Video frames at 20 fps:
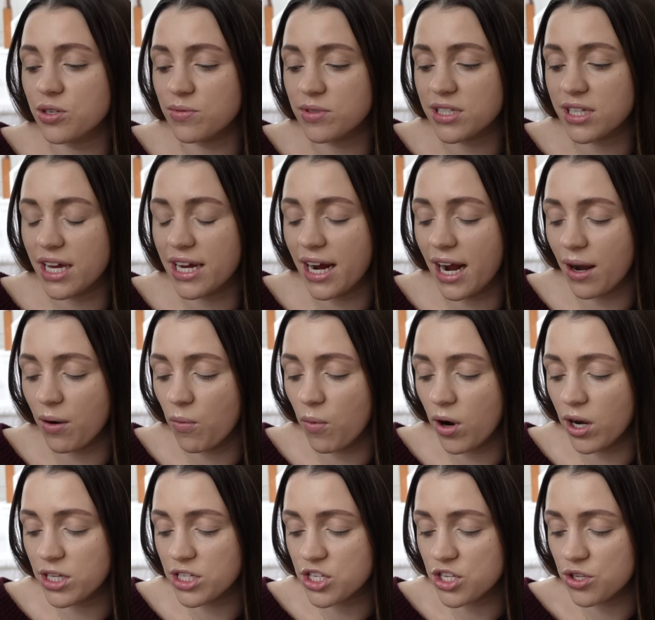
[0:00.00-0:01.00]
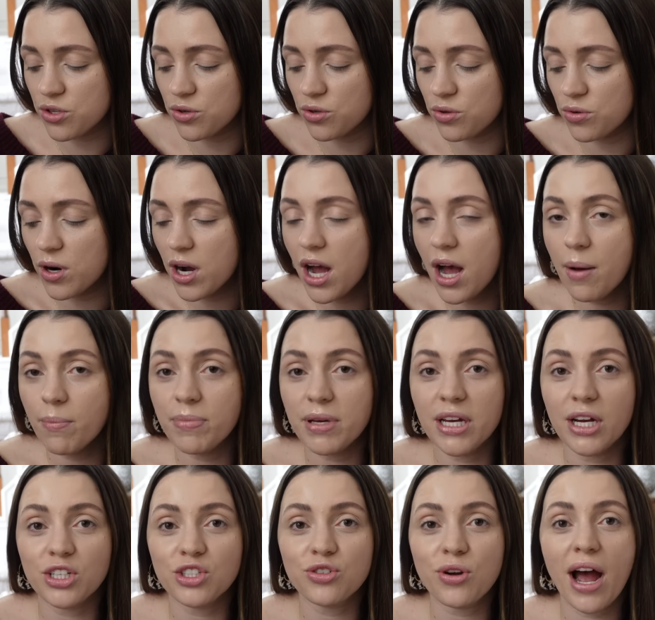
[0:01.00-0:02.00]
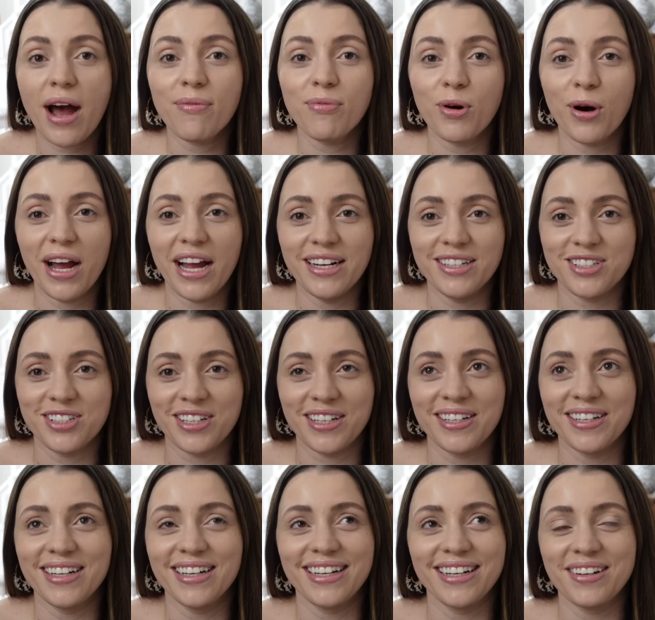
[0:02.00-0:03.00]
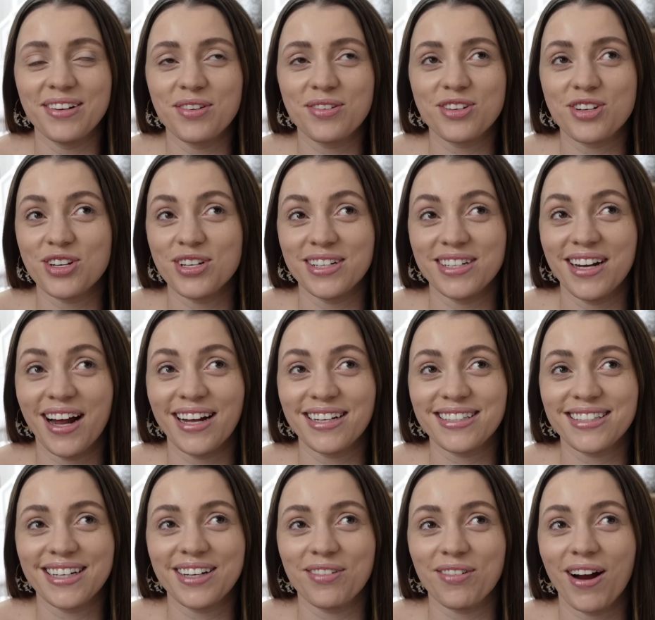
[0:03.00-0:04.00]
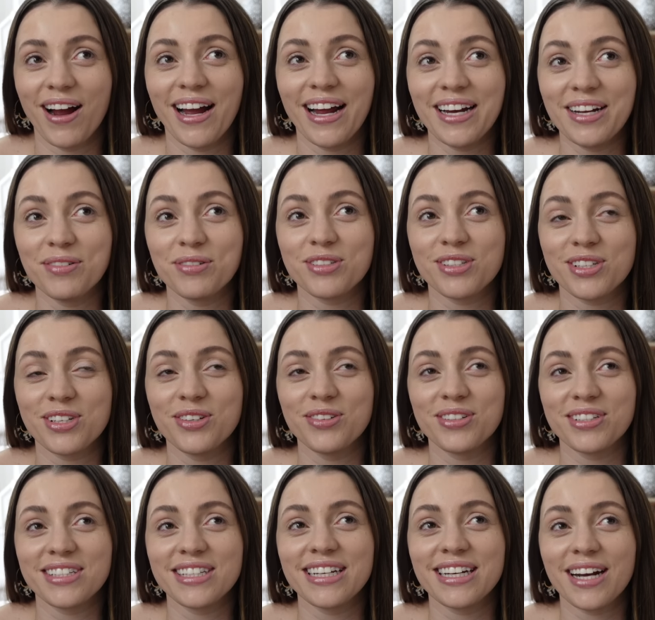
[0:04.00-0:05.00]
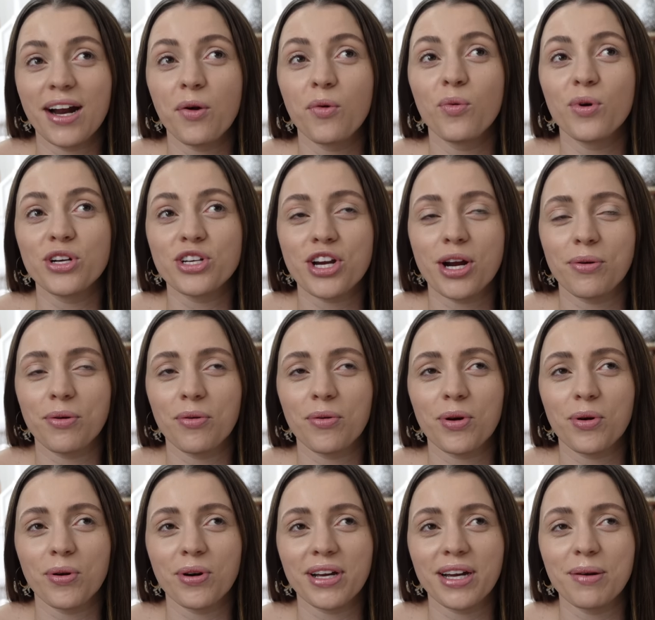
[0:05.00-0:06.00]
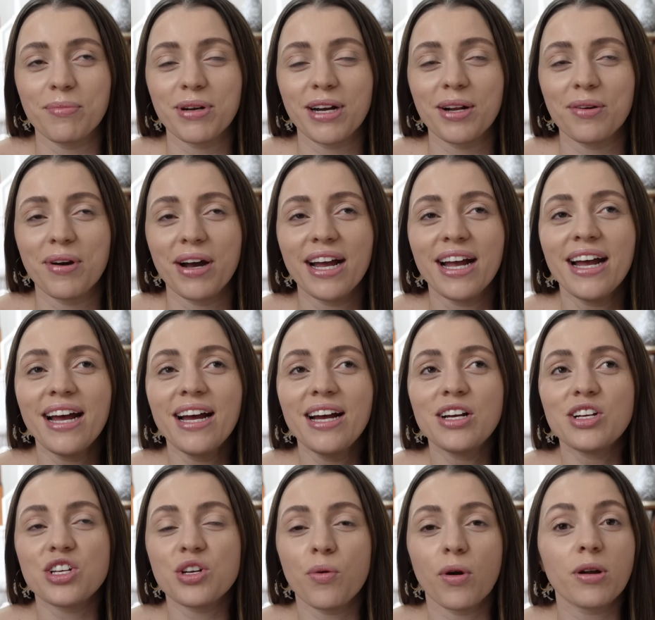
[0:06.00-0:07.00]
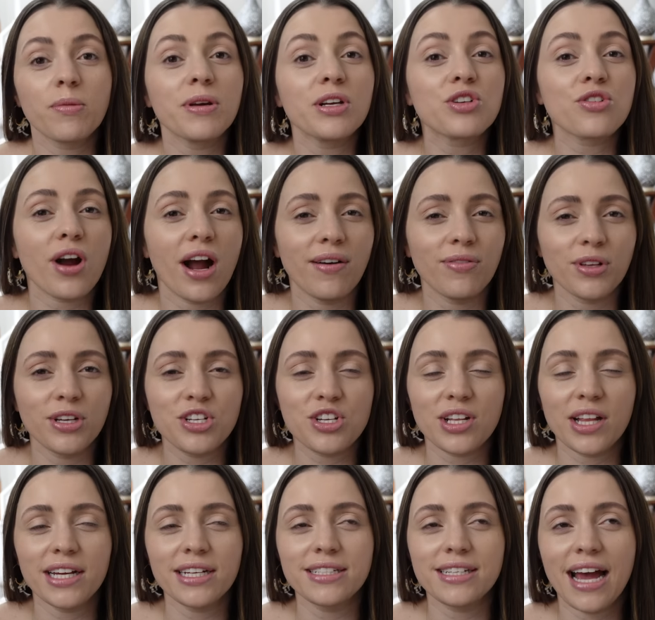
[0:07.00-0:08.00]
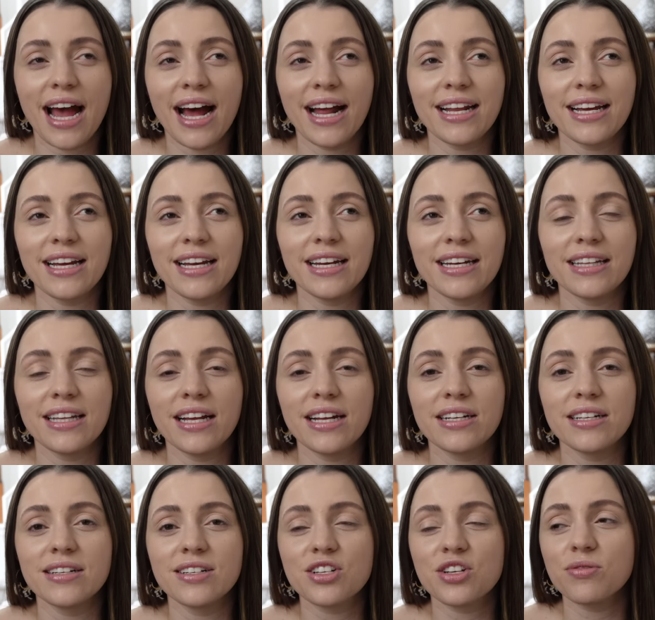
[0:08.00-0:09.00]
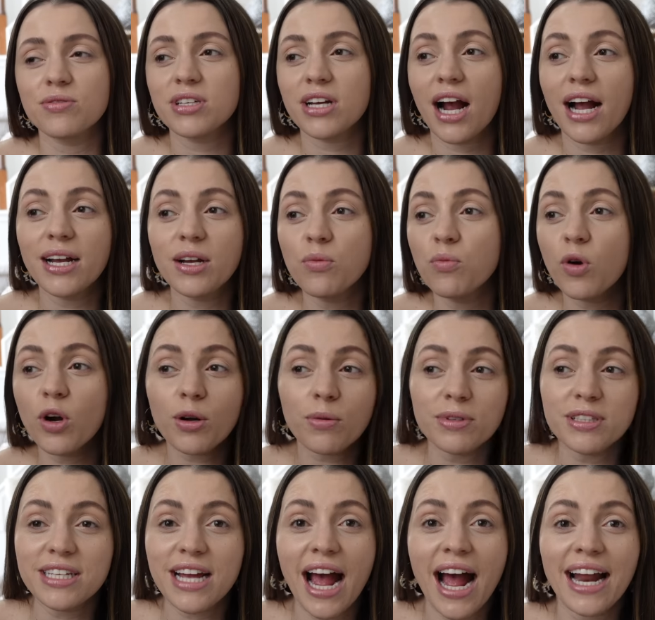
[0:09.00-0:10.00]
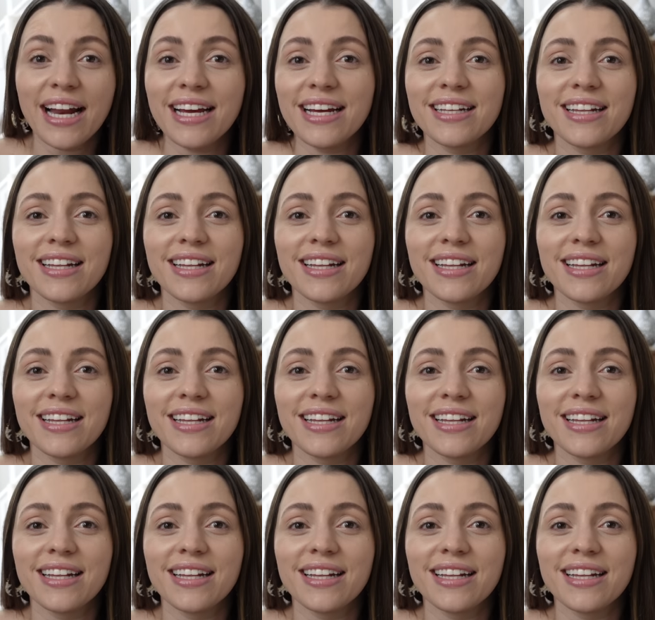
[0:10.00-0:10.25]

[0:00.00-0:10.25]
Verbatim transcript: She was like, I want to be a travel agent. And she did not say it right. And it was the cutest thing. And I wish I were recording it. But anyway, she wanted to be a travel agent like Daddy. And then she was like, I could work with Daddy.